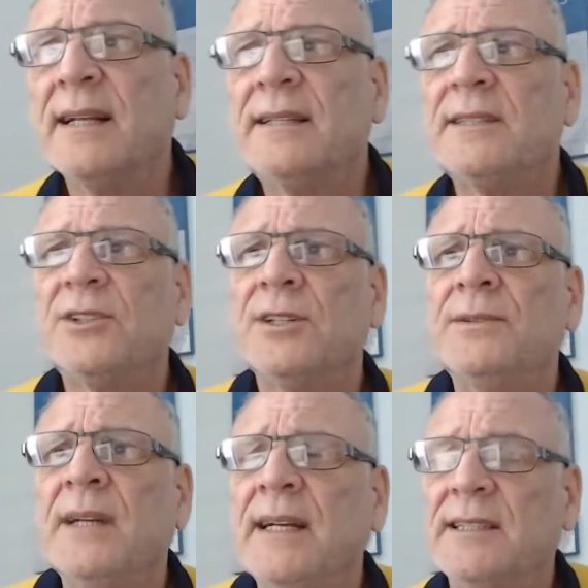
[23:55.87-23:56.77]
the other thing
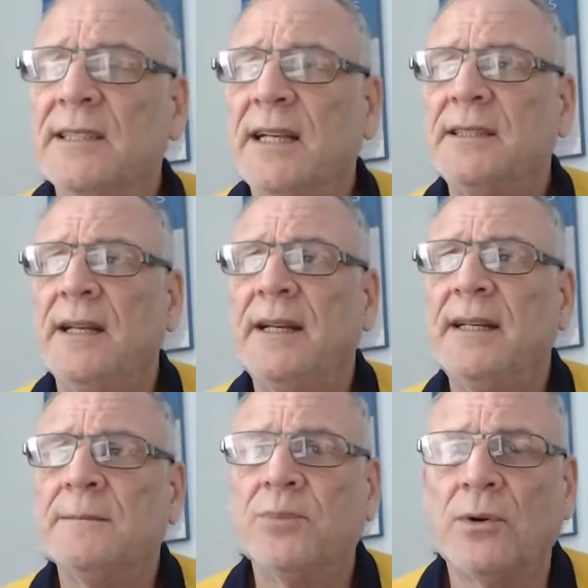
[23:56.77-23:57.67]
too is it
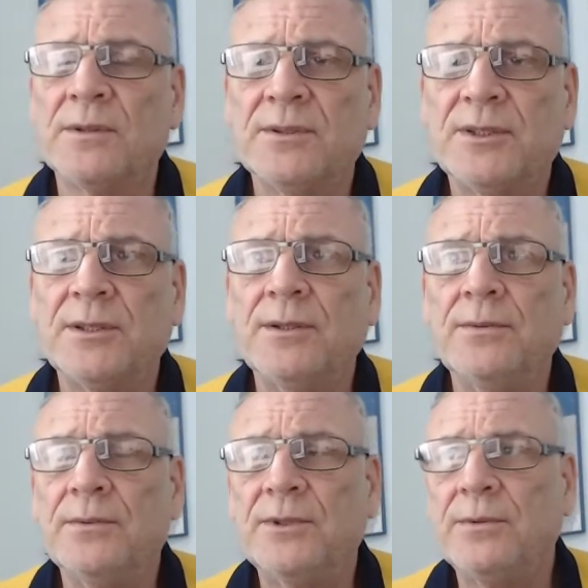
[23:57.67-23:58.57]
is important
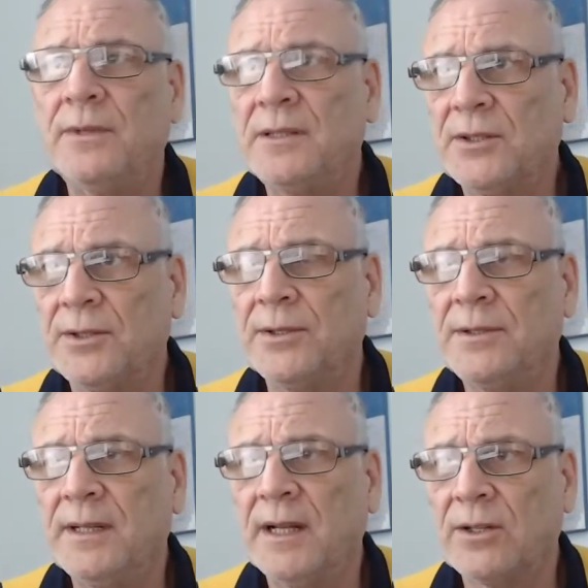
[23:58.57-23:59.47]
to
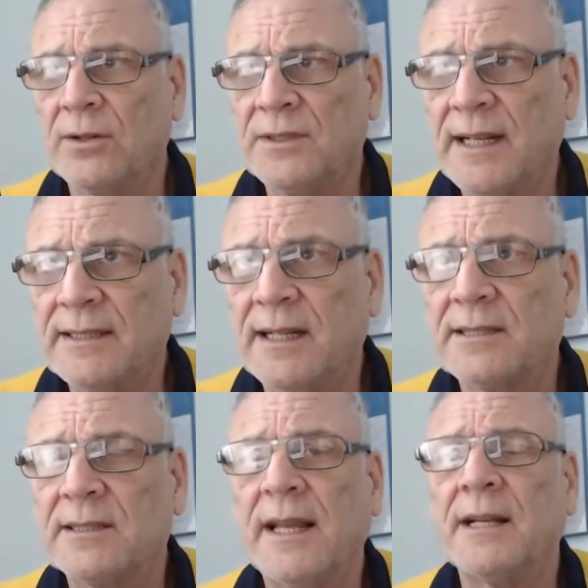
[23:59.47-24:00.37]
include a contact
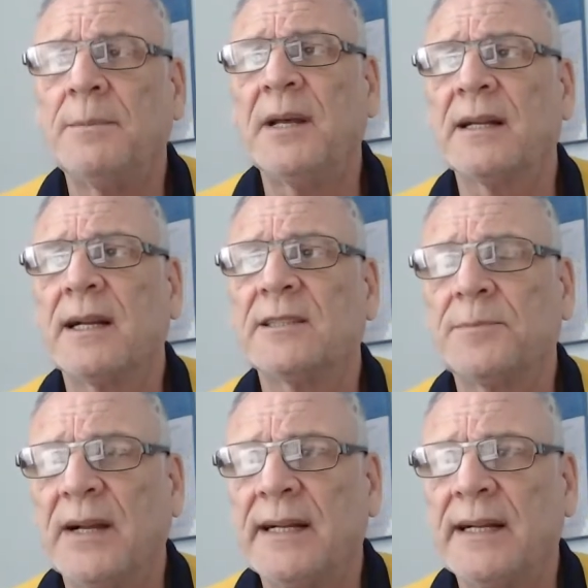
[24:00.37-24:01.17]
us and about us